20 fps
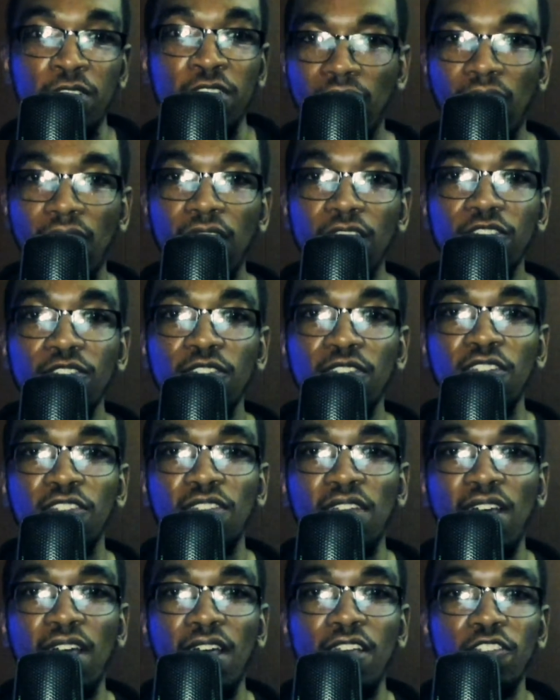Asta
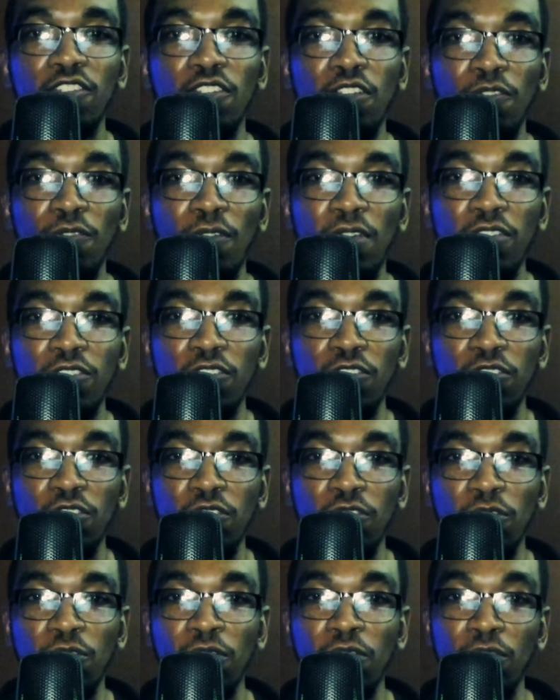decides to confess to
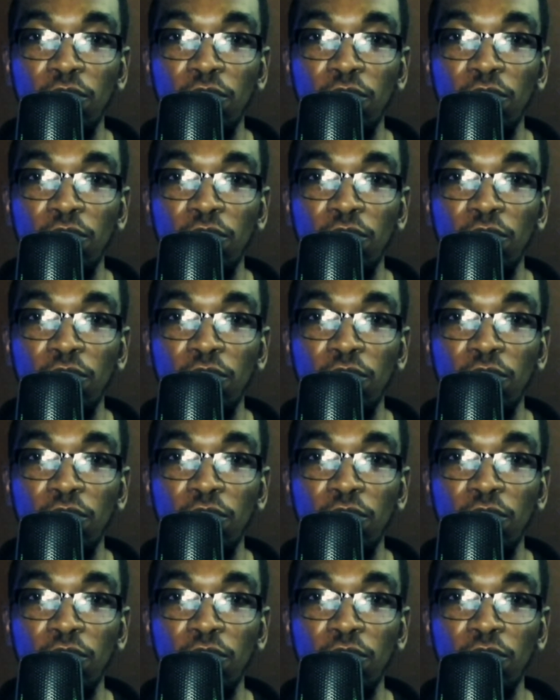Sister Lily